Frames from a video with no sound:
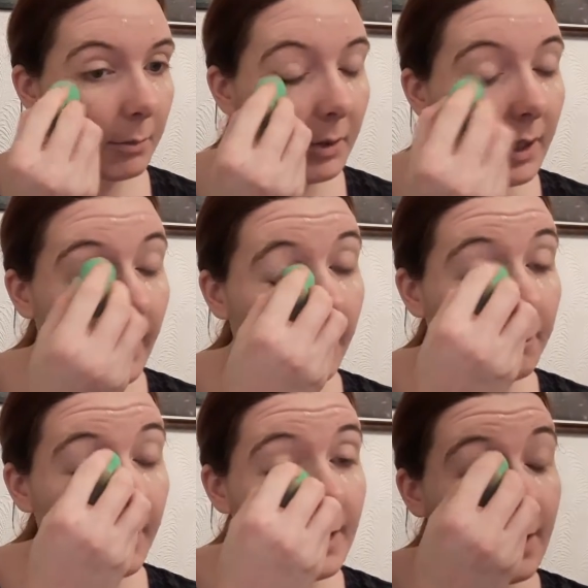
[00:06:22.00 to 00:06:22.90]
But yeah,
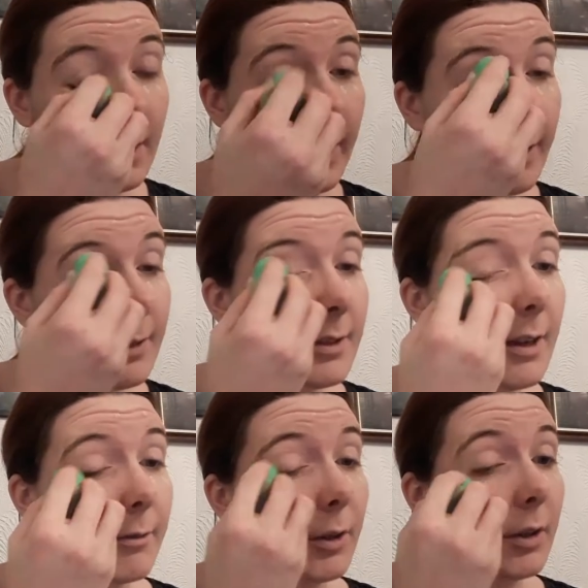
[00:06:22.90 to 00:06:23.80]
fatty diet's
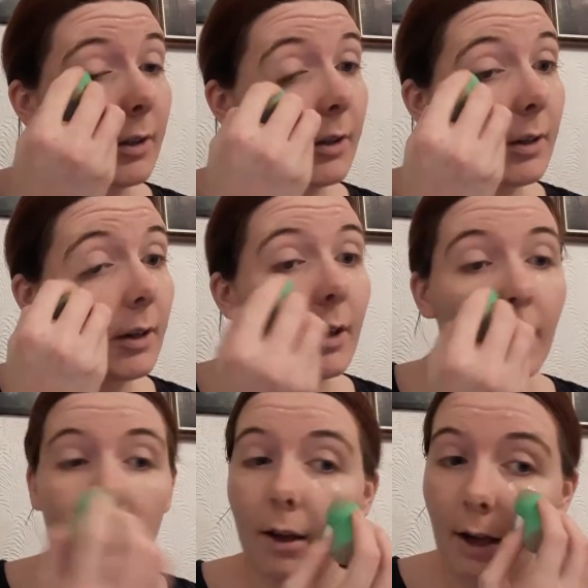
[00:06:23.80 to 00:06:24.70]
never good,
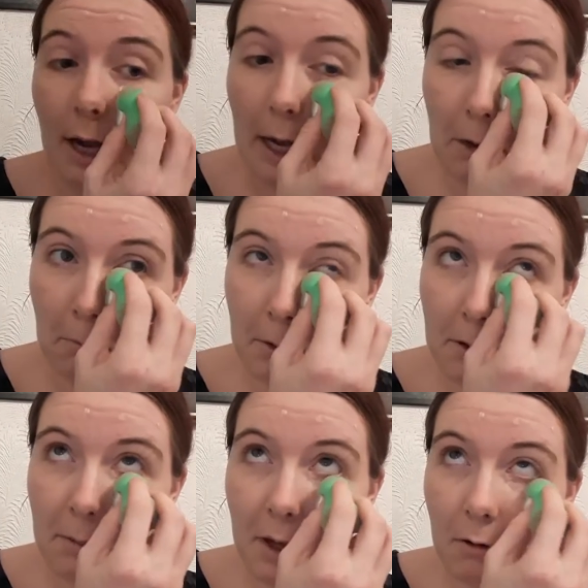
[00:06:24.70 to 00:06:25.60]
and with
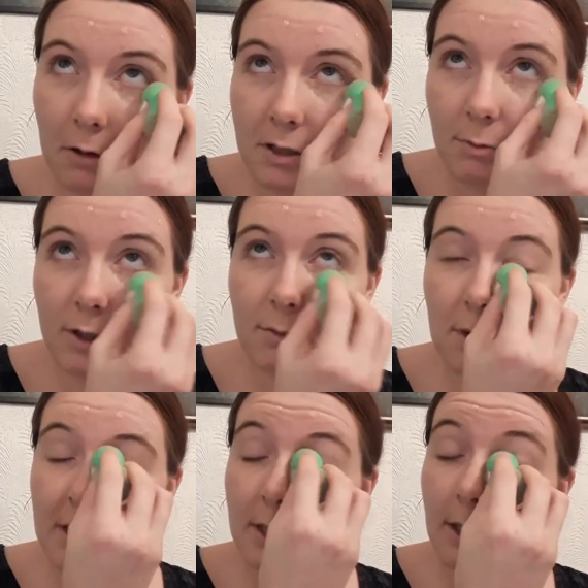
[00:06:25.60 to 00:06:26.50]
it being Christmas,
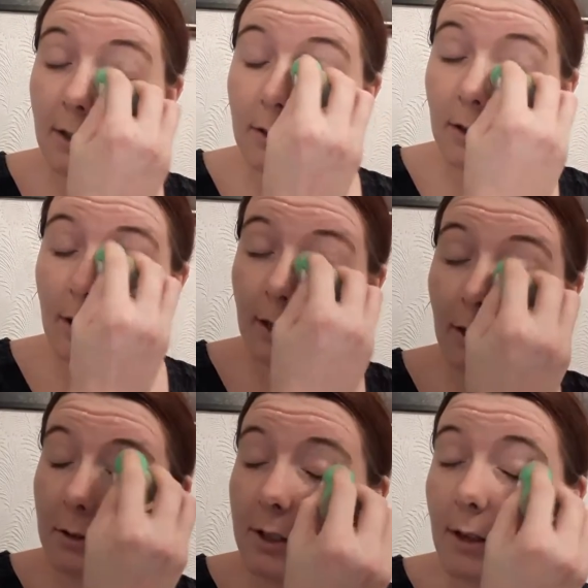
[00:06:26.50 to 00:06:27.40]
my diet kind of
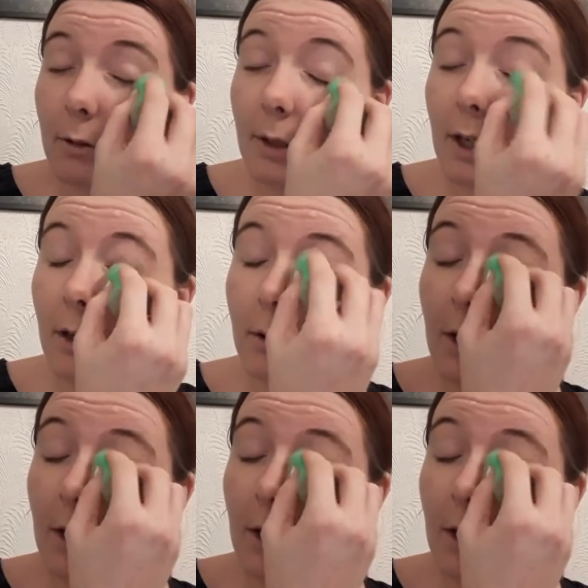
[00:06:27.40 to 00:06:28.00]
goes out the window.